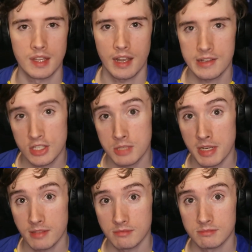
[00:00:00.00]
Isaac
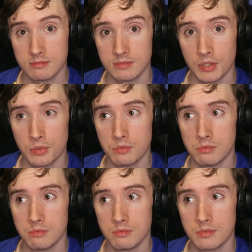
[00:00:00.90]
Schmidt,
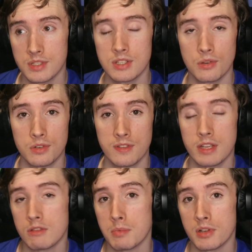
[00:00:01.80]
who scored in the
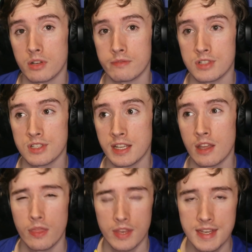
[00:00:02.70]
Europa Conference League
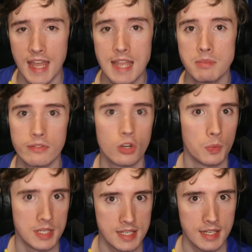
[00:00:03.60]
the day before
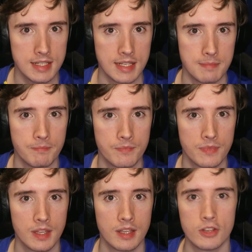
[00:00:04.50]
we signed him,
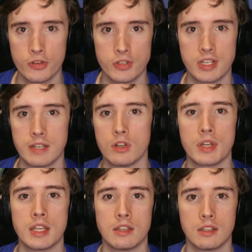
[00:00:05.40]
and Josh
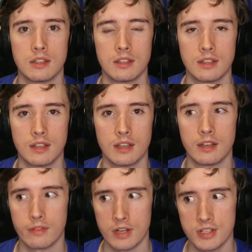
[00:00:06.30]
Giavogi, a
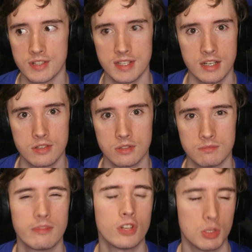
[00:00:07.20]
French international,
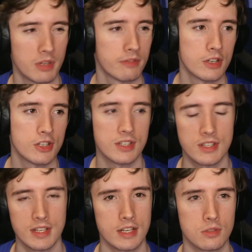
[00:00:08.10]
former French
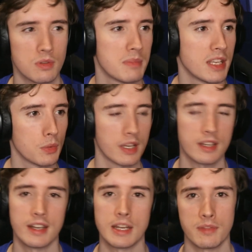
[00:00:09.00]
international. I'm being quite
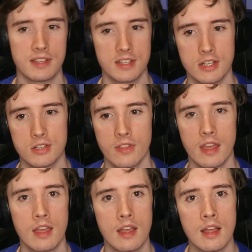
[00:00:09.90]
kind with international
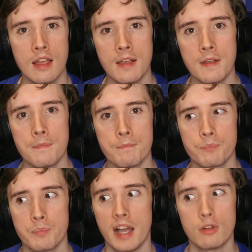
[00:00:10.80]
there.
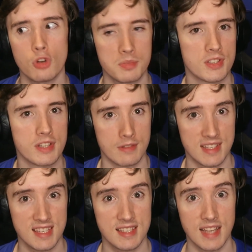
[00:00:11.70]
But our options are
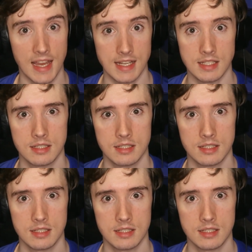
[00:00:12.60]
insane.